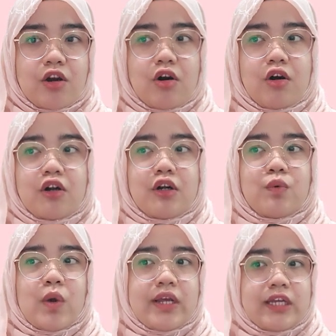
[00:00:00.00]
or
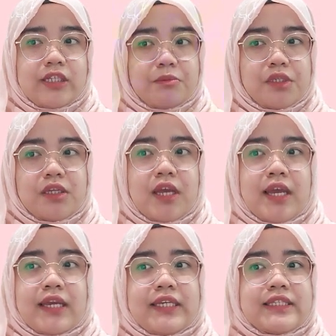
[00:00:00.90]
wild animal,
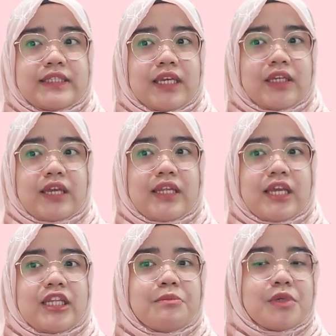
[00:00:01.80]
insect and
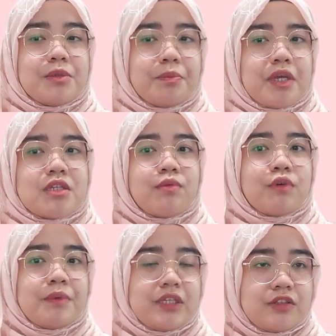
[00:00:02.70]
animal pests
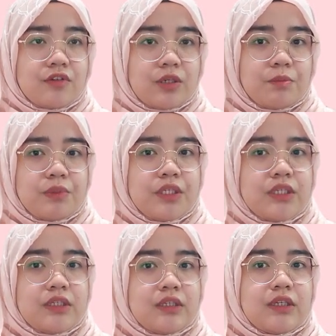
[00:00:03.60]
from entering
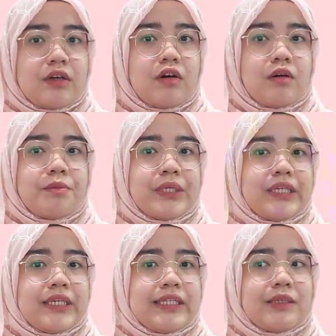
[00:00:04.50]
being
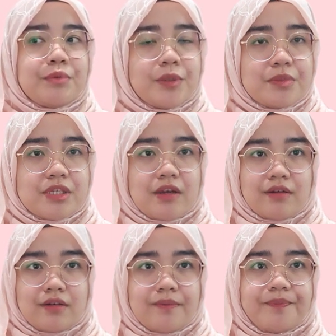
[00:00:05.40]
in the premise
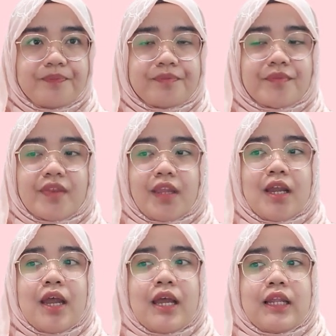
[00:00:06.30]
area.
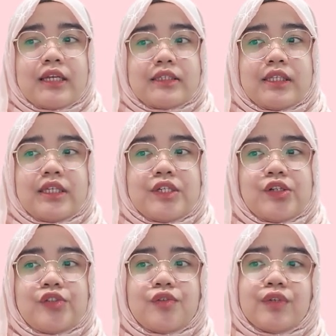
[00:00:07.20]
Lastly, it
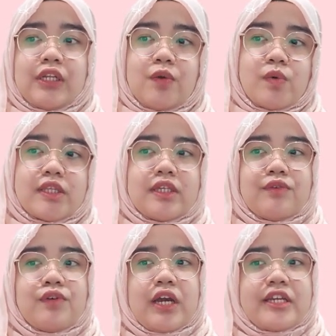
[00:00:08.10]
also relates with the
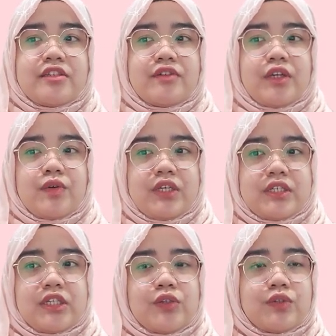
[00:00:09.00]
Food Hygiene
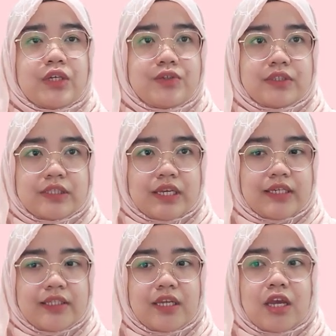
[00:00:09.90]
Regulation
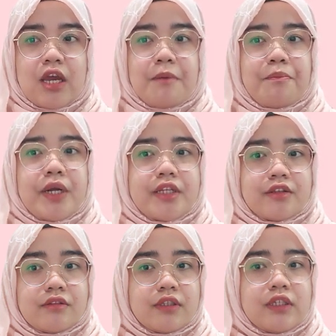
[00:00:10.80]
2009 Part
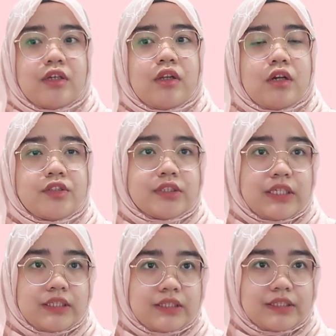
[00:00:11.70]
3 Clause
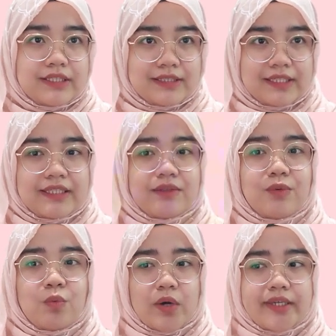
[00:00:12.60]

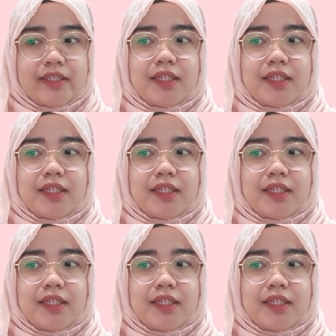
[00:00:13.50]
16.1.